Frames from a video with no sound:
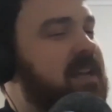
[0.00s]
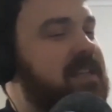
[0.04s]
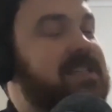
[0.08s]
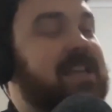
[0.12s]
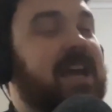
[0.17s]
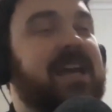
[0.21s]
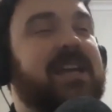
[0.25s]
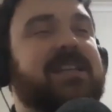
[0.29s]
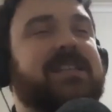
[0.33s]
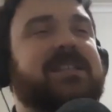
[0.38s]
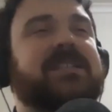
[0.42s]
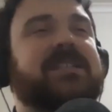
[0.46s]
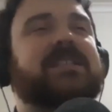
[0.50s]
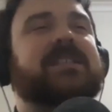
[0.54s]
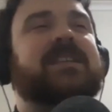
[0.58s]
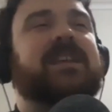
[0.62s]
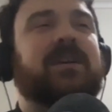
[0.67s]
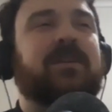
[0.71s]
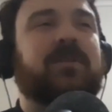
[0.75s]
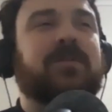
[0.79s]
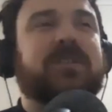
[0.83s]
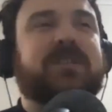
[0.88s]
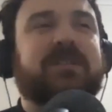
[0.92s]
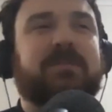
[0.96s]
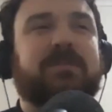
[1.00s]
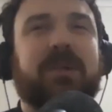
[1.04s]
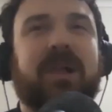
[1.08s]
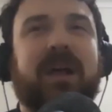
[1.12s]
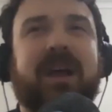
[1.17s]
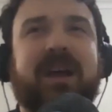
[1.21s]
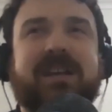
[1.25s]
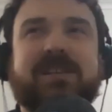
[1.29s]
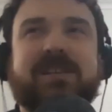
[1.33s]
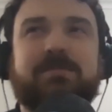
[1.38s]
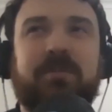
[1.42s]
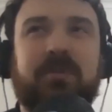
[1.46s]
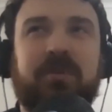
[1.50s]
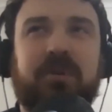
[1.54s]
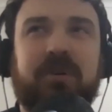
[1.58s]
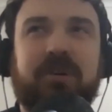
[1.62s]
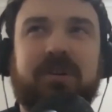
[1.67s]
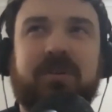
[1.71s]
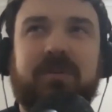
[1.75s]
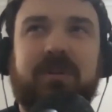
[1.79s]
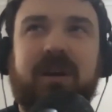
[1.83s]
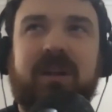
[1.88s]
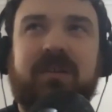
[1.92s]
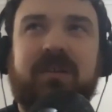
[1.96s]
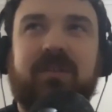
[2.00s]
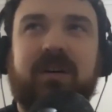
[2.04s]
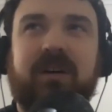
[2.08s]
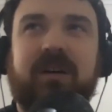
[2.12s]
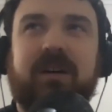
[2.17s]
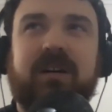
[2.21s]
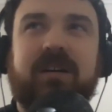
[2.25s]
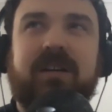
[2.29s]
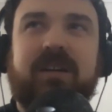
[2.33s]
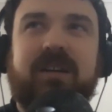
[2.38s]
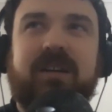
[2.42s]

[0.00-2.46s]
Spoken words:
takes skill to play a sport or whatever,